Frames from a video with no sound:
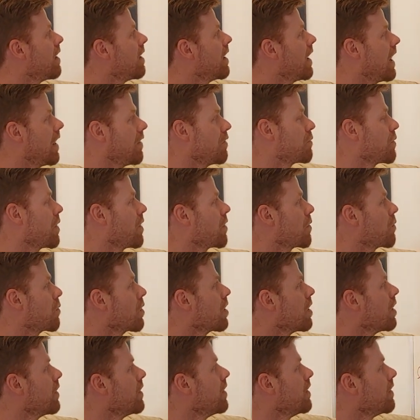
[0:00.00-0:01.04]
and throughout the
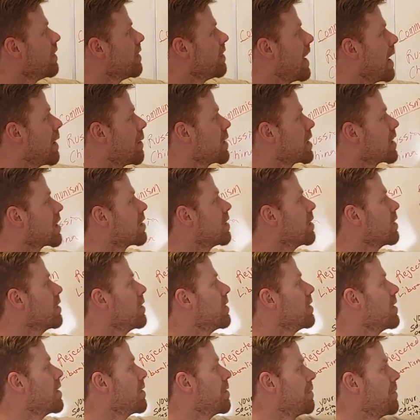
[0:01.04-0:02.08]
world. That would
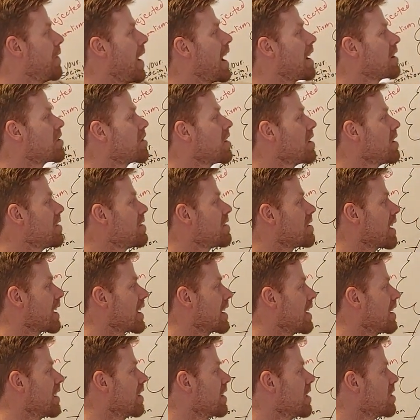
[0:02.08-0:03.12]
include the fascists
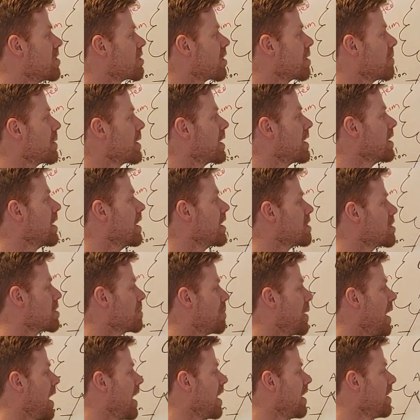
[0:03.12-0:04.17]
like Italy, Germany, and
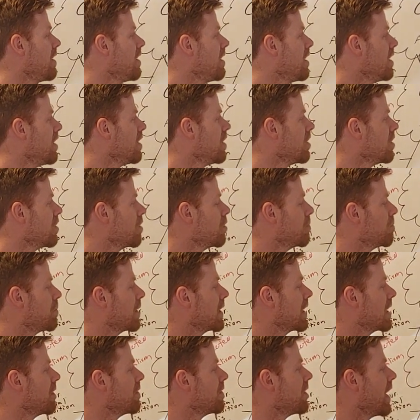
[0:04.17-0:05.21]
Japan, who
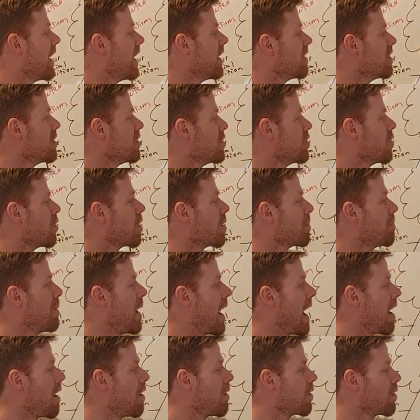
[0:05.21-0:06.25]
believe that your
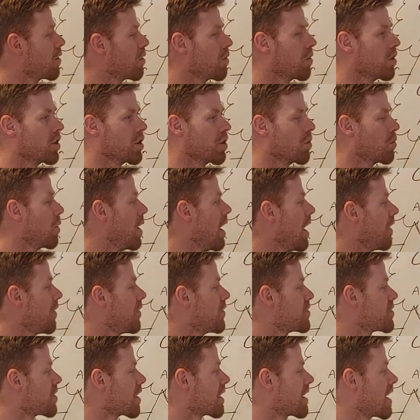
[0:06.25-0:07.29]
power or your
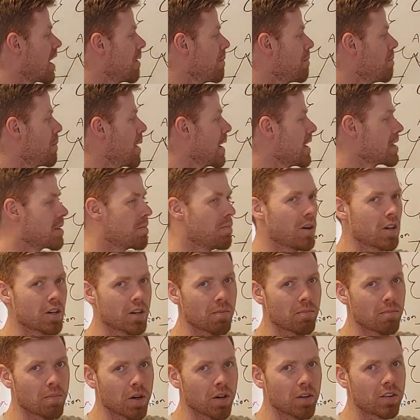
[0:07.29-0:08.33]
wealth should come based upon
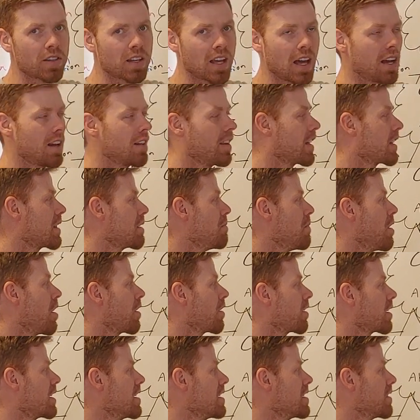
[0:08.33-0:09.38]
your birth, kind of like the
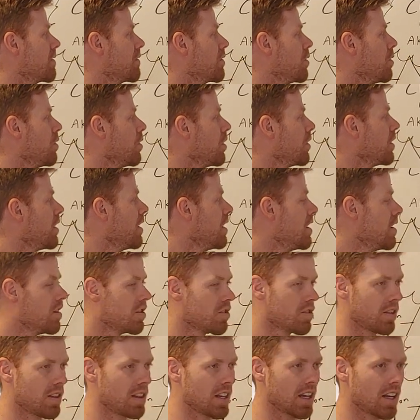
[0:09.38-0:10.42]
monarchies of old.
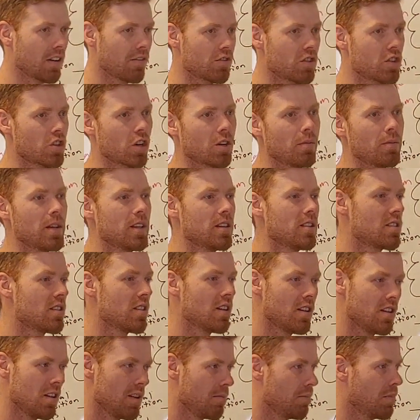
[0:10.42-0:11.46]
So think of
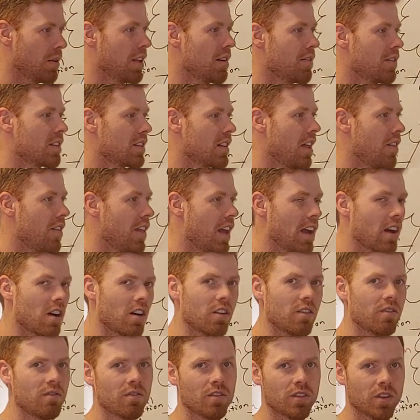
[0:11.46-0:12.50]
Germans believing that they
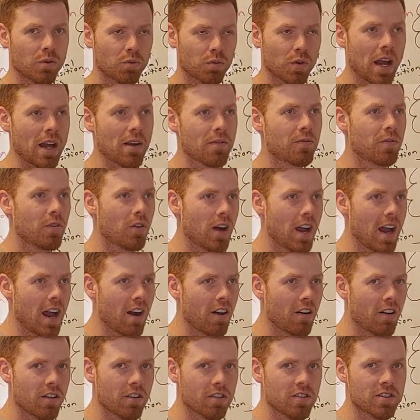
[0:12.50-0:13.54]
are the rightful
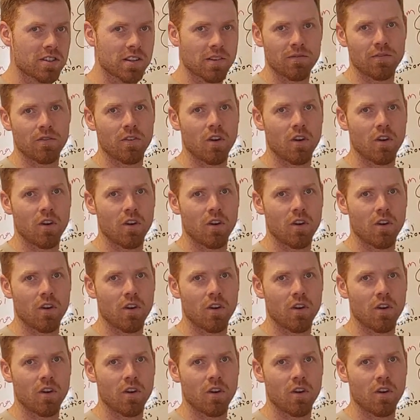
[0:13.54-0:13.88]
heirs of